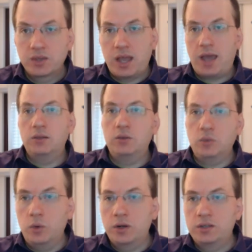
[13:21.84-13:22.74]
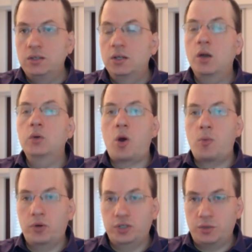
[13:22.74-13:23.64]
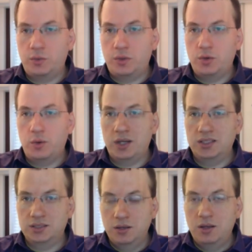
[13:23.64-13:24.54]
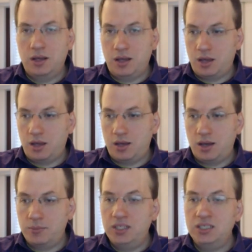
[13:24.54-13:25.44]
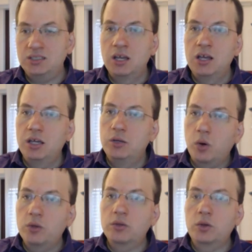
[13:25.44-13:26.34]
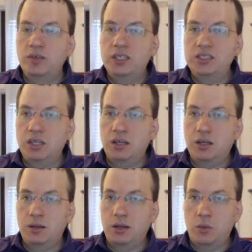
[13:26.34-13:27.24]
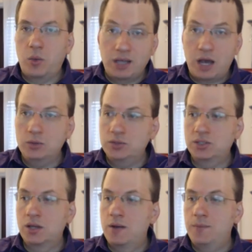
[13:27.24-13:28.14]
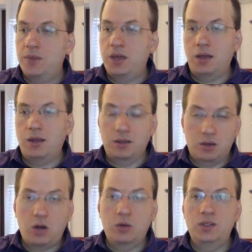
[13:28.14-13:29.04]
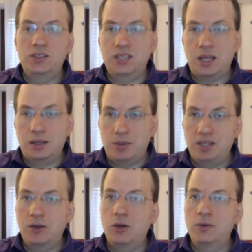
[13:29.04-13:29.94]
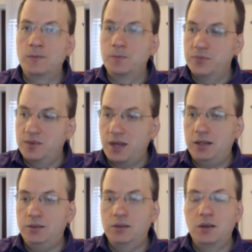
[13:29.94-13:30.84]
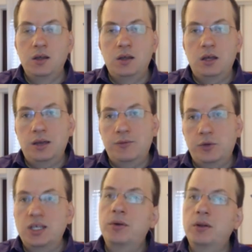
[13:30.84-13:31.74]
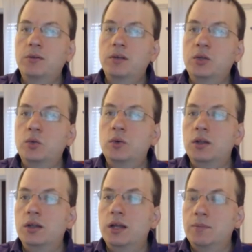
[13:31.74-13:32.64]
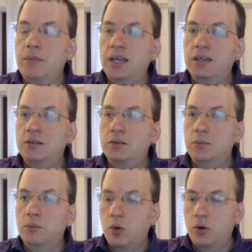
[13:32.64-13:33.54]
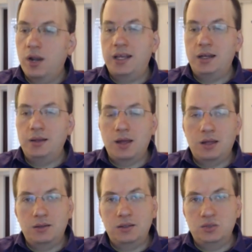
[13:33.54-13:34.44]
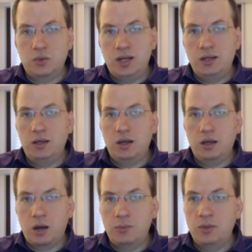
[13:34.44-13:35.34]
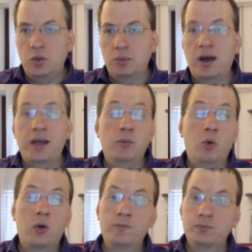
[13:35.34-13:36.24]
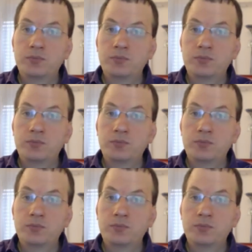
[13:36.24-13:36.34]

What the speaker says: and worked in close cooperation with U.S. Companies in order to convince the White House, the Congress, and the Pentagon that, for example, it will make it more likely that the Israeli army will buy more